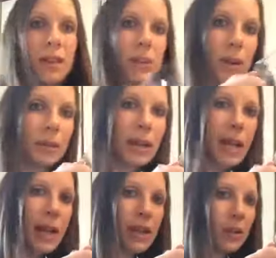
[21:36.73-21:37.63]
I'm gonna
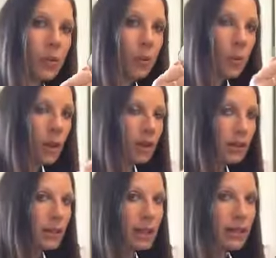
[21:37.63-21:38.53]
add 1
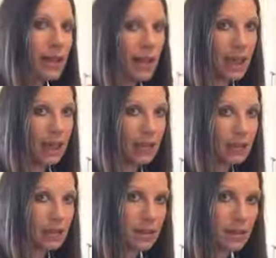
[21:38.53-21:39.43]
egg to